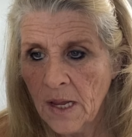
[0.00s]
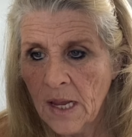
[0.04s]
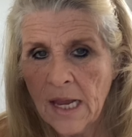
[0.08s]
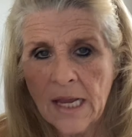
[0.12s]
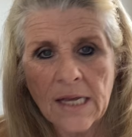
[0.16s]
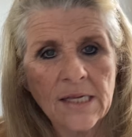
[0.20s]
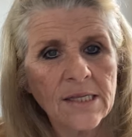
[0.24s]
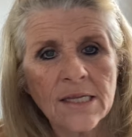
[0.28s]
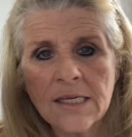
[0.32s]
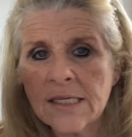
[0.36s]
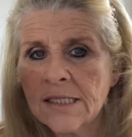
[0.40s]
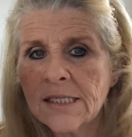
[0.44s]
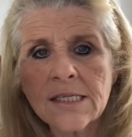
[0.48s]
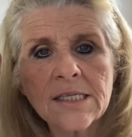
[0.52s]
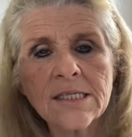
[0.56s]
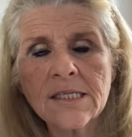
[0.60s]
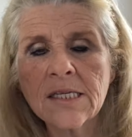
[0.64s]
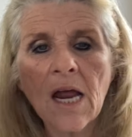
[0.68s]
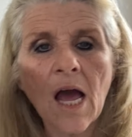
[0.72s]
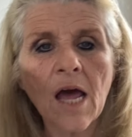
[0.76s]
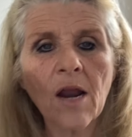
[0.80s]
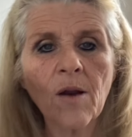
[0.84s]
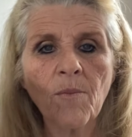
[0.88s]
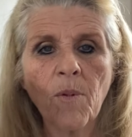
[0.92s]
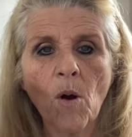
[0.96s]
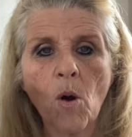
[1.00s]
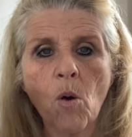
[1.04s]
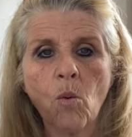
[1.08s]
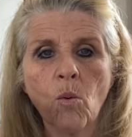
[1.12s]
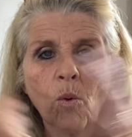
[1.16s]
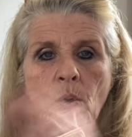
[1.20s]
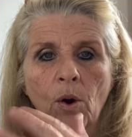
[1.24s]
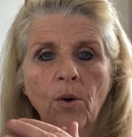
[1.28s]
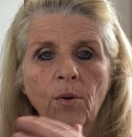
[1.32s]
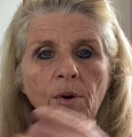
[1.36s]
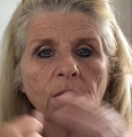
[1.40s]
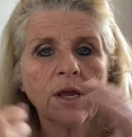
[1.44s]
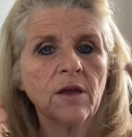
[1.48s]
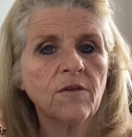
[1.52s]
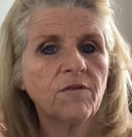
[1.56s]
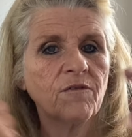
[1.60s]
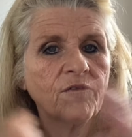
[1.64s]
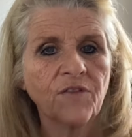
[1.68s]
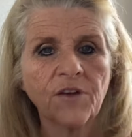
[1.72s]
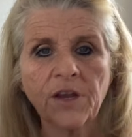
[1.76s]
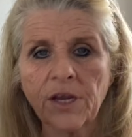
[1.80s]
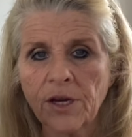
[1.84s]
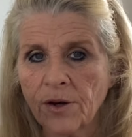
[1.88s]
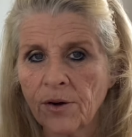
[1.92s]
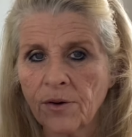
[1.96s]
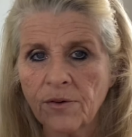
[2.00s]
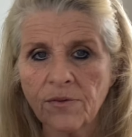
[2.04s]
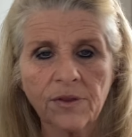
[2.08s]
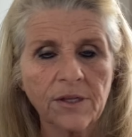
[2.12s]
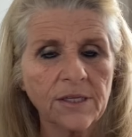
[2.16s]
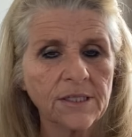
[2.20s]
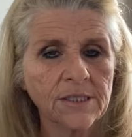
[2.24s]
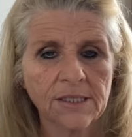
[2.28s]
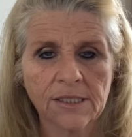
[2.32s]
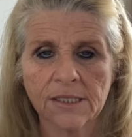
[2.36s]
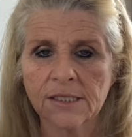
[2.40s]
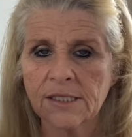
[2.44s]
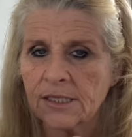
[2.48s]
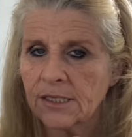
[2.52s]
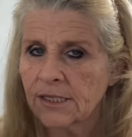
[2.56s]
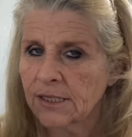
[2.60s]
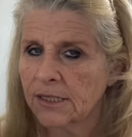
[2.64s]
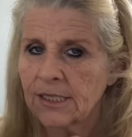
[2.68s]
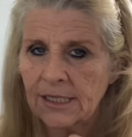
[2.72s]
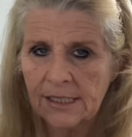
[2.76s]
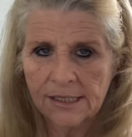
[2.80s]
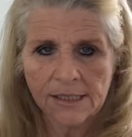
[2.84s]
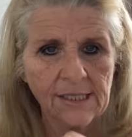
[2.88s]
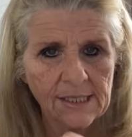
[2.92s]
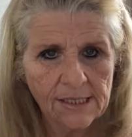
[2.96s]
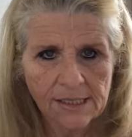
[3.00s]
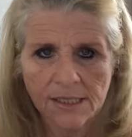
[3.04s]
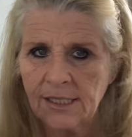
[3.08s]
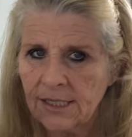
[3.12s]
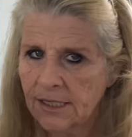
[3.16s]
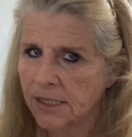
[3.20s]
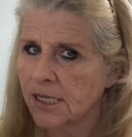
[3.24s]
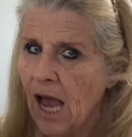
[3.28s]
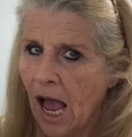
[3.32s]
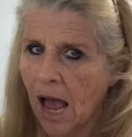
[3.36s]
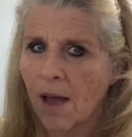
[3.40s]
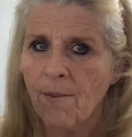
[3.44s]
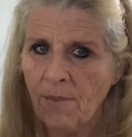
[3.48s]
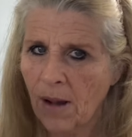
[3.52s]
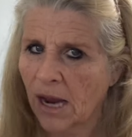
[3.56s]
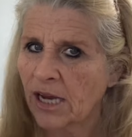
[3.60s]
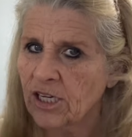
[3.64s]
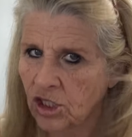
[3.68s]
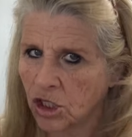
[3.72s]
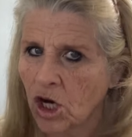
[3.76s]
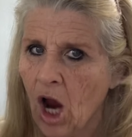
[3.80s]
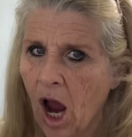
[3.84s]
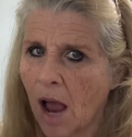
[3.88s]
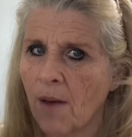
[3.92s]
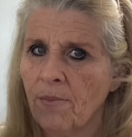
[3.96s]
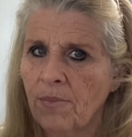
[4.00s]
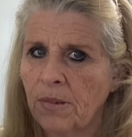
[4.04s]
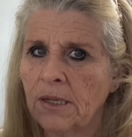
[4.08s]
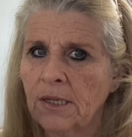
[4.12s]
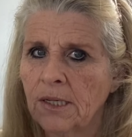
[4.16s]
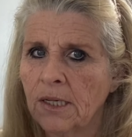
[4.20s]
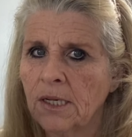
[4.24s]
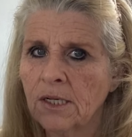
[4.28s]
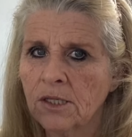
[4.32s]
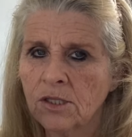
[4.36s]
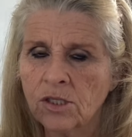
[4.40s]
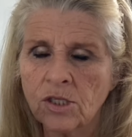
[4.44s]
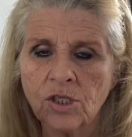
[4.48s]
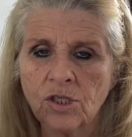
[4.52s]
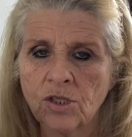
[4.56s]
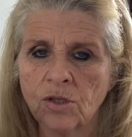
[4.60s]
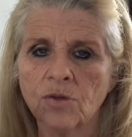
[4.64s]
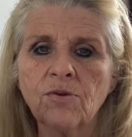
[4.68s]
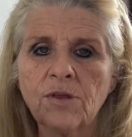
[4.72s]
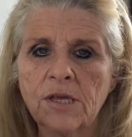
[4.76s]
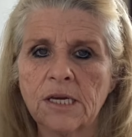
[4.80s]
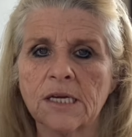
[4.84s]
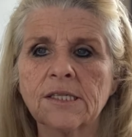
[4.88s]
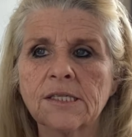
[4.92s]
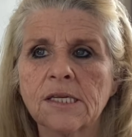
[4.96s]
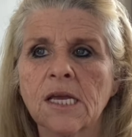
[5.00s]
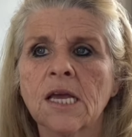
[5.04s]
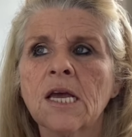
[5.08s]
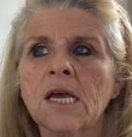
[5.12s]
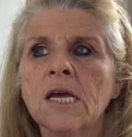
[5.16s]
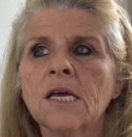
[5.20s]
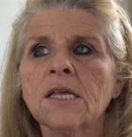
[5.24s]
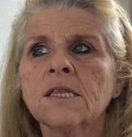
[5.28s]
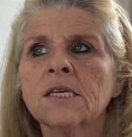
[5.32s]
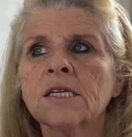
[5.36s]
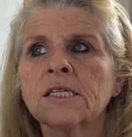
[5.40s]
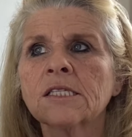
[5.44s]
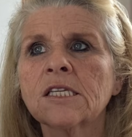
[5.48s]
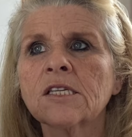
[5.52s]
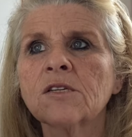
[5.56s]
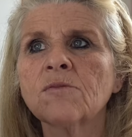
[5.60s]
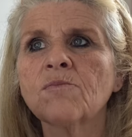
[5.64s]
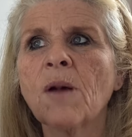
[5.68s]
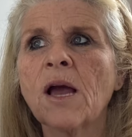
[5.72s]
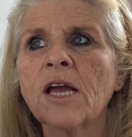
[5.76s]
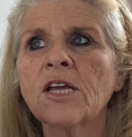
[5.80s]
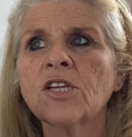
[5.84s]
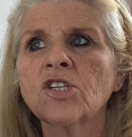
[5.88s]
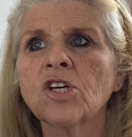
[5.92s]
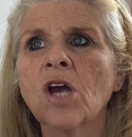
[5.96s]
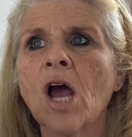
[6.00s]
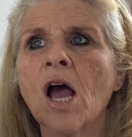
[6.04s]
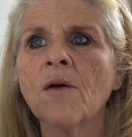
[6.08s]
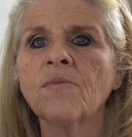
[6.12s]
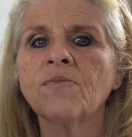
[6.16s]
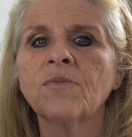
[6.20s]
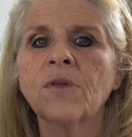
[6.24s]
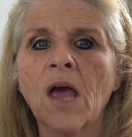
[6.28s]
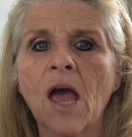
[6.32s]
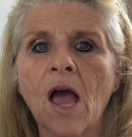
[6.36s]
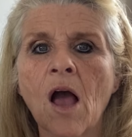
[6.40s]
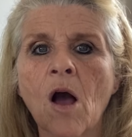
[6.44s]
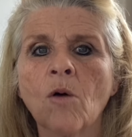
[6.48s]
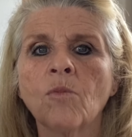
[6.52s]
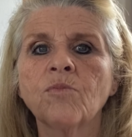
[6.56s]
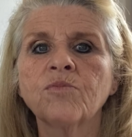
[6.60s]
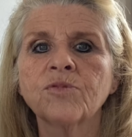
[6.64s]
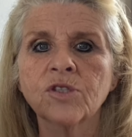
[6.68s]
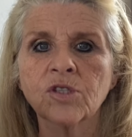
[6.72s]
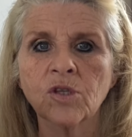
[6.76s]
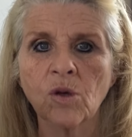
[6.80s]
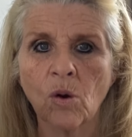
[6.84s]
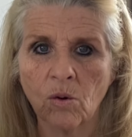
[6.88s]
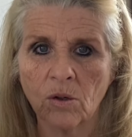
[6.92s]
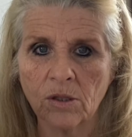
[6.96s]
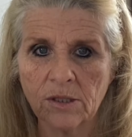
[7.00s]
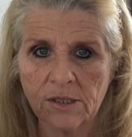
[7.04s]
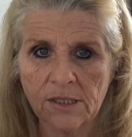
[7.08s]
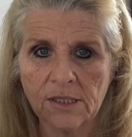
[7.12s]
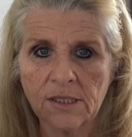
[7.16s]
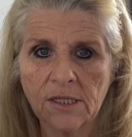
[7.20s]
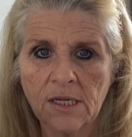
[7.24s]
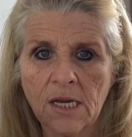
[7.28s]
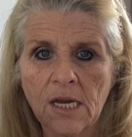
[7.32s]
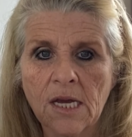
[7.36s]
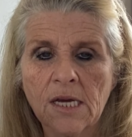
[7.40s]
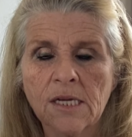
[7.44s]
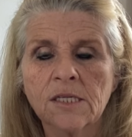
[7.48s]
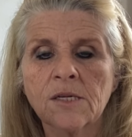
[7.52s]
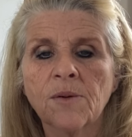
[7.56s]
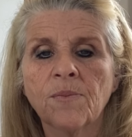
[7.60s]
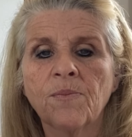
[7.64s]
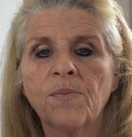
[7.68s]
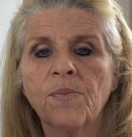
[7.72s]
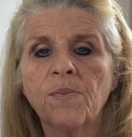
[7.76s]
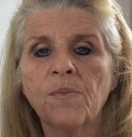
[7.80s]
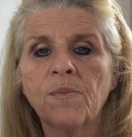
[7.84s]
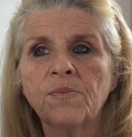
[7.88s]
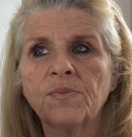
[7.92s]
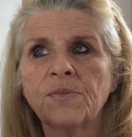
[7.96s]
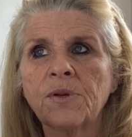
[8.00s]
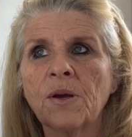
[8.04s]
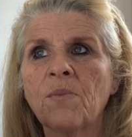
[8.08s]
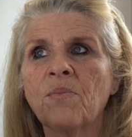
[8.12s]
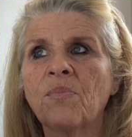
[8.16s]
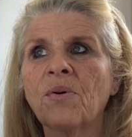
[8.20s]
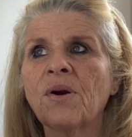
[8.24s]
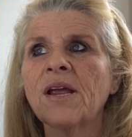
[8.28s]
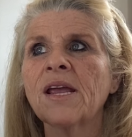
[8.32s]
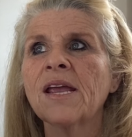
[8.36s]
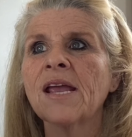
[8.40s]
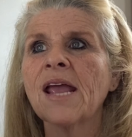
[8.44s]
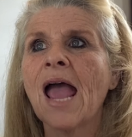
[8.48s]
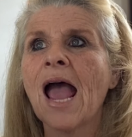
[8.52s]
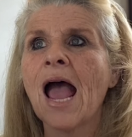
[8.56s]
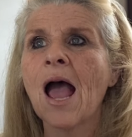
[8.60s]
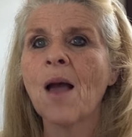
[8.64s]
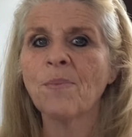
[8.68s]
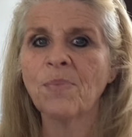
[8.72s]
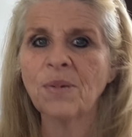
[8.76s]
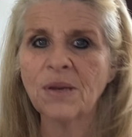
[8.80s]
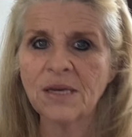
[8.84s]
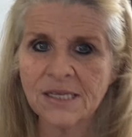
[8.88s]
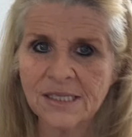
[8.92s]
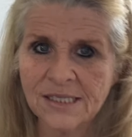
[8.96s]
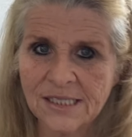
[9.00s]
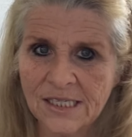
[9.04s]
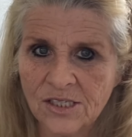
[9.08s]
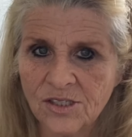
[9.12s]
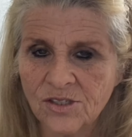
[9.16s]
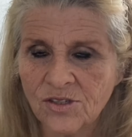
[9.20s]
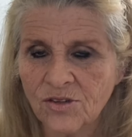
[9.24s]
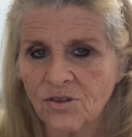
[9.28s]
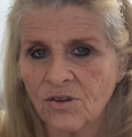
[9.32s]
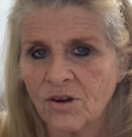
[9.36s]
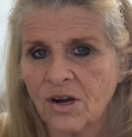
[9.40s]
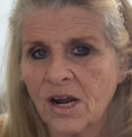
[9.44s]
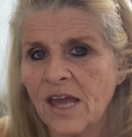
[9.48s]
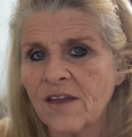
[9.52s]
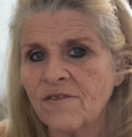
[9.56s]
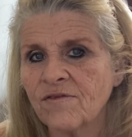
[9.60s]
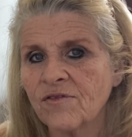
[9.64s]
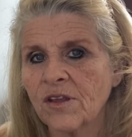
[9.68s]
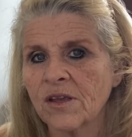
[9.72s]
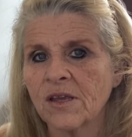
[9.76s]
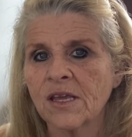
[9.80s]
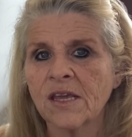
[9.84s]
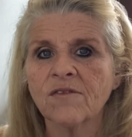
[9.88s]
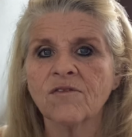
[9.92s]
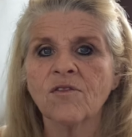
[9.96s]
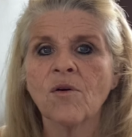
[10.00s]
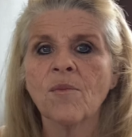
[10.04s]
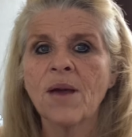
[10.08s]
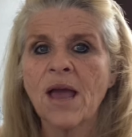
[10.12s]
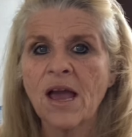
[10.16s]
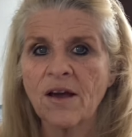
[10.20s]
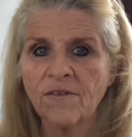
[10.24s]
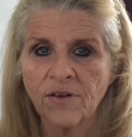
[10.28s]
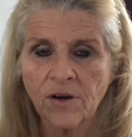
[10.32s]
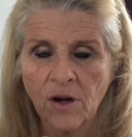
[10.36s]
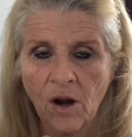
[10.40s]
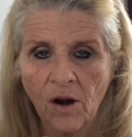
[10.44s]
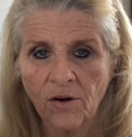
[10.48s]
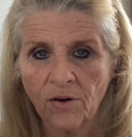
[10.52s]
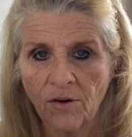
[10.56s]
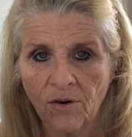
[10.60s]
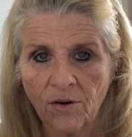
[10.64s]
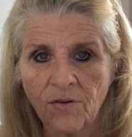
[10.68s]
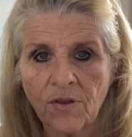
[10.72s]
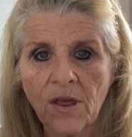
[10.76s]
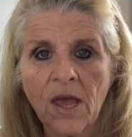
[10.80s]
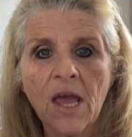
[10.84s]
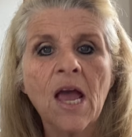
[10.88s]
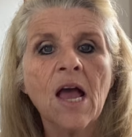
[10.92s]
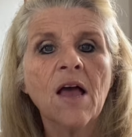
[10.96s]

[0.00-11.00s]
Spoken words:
this is not about worry and fear. This is not my job to do this. This is my job to help souls, to bring happiness into their life, to give them heaven on earth.